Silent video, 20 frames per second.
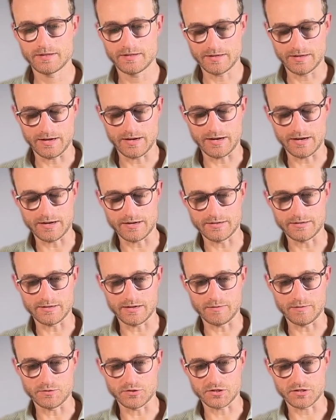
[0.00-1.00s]
And
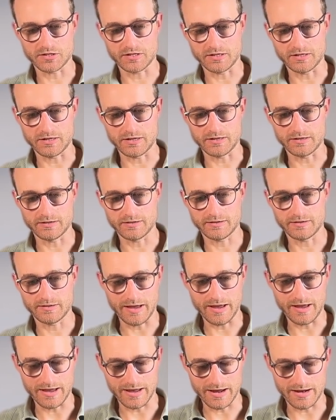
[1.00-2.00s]
I'm just going to
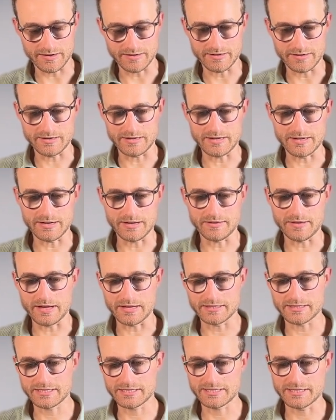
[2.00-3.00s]
add in here
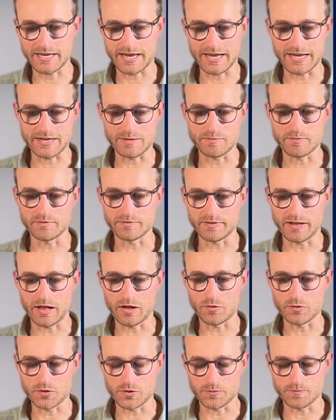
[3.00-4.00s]
that same
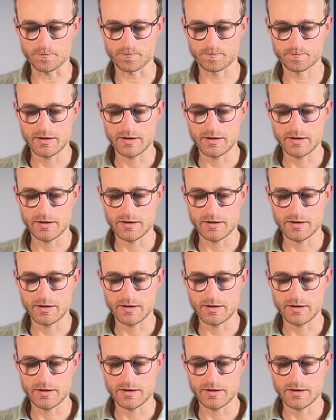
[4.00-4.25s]
value.